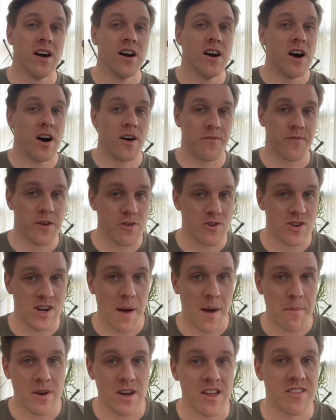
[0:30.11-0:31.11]
a few
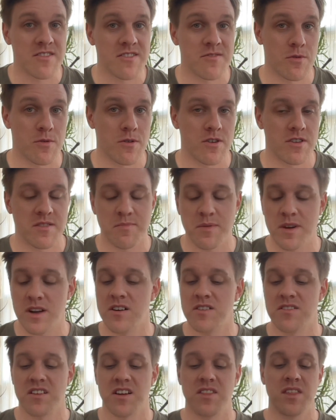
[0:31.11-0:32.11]
Japanese words,
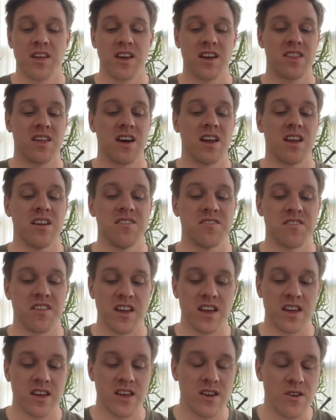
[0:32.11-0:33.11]
because I think that is a
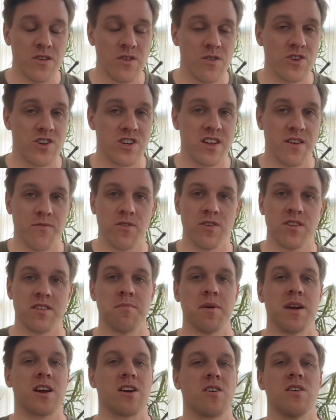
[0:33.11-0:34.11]
huge difference
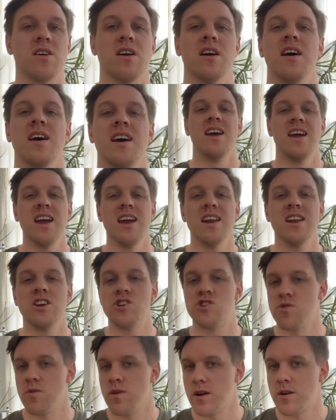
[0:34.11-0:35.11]
maker in
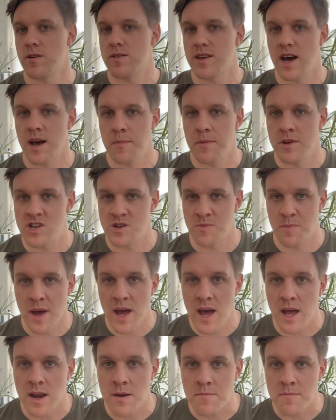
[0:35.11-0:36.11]
enjoying your time in
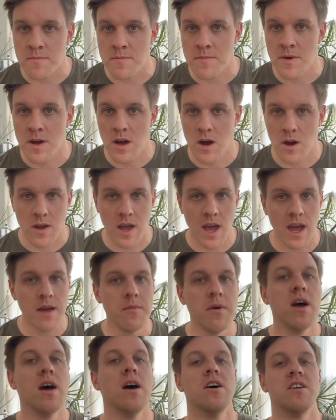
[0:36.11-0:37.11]
Japan.
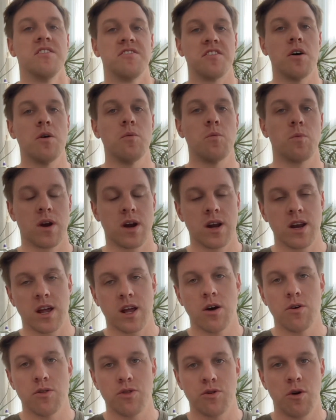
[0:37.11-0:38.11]
Okay, so we're going to
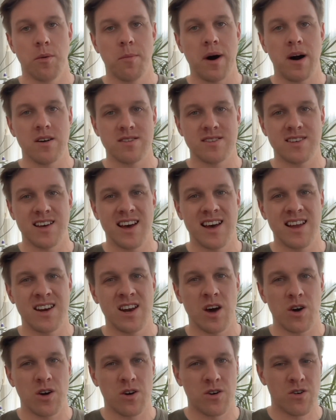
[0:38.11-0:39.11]
go through about
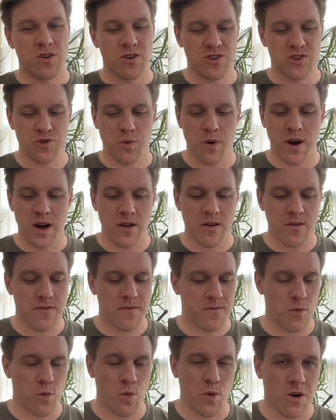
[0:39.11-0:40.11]
10 or
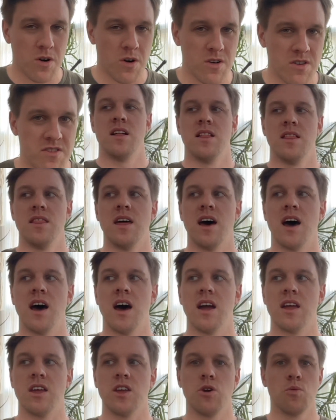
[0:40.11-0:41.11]
12 words
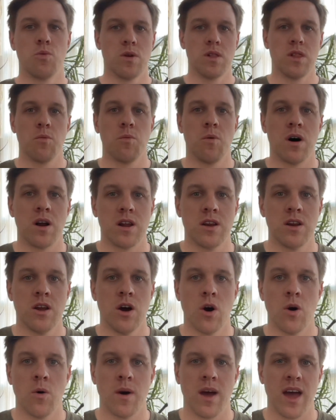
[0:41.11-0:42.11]
that you really want to
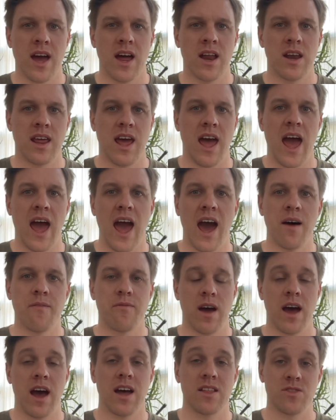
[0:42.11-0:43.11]
know and have
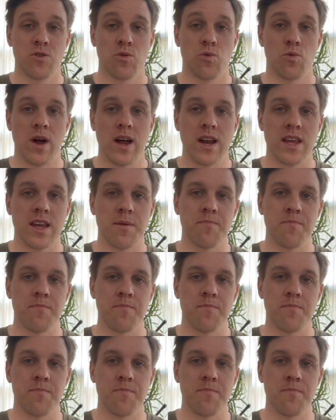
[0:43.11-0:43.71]
at the ready.